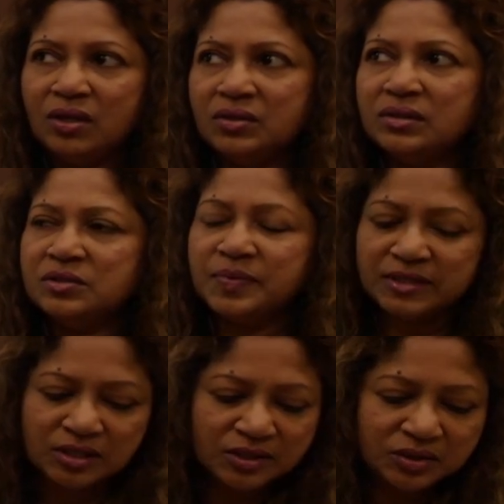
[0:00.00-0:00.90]

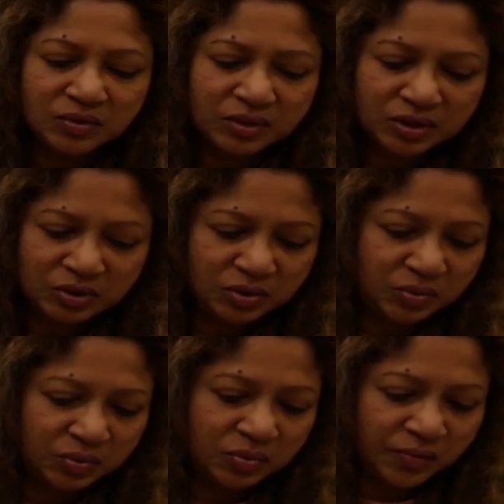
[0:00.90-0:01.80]
especially to Unit
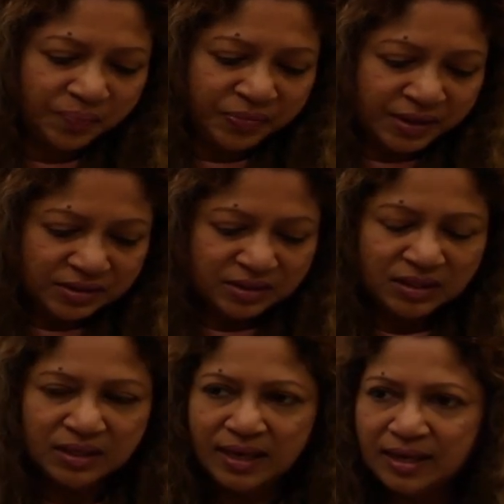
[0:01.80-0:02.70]
2,
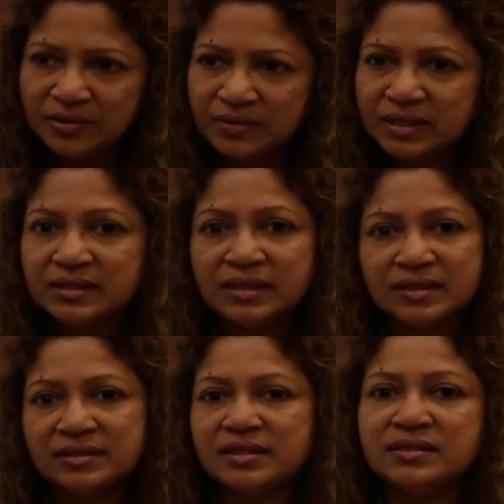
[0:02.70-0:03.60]
3 and Unit
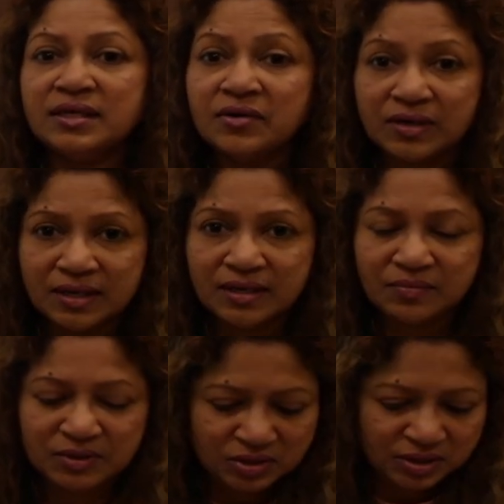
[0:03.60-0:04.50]
6 in organic
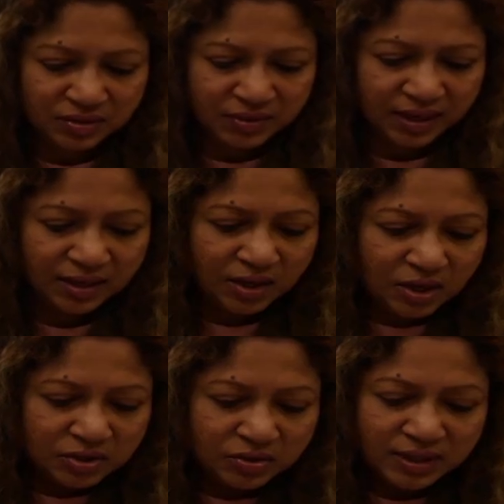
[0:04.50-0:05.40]
chemistry. Okay,
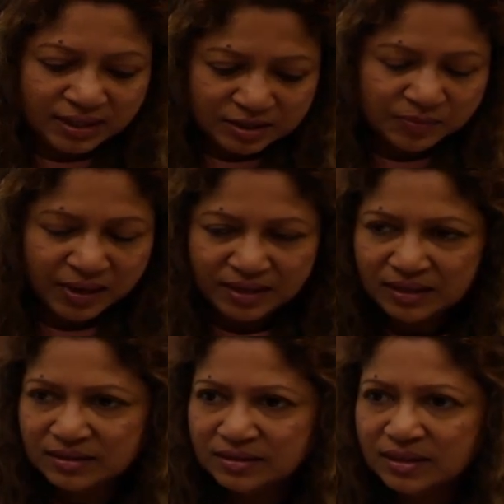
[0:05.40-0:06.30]
so the next part
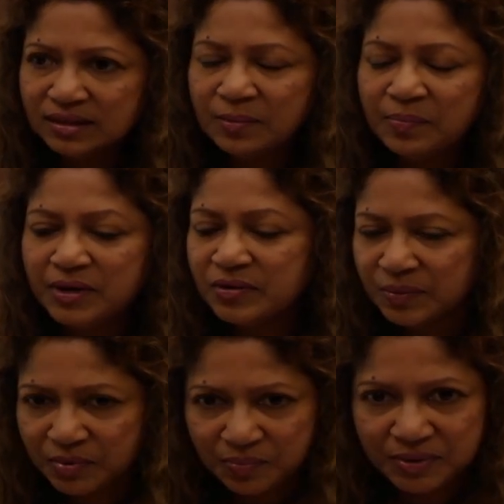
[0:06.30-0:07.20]
is the periodic
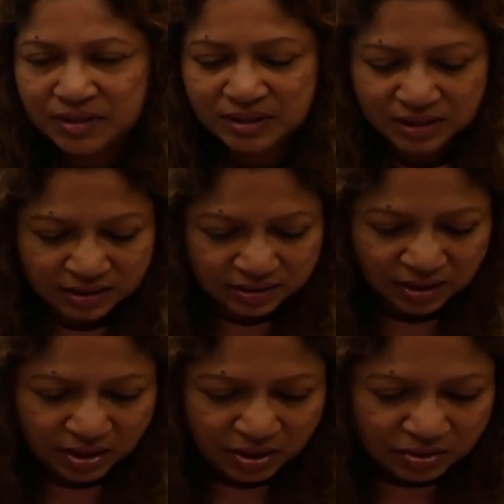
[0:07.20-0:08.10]
properties.
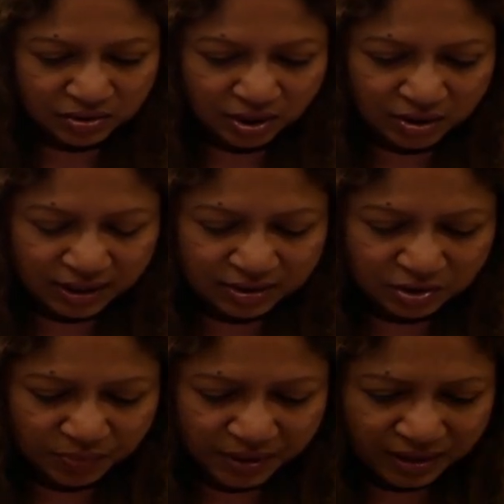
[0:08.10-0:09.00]
So our next
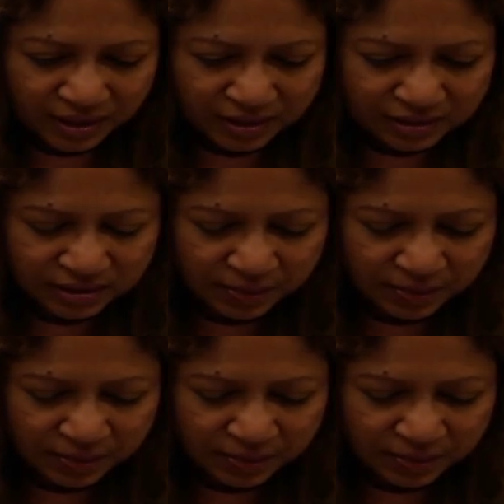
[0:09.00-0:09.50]
topic is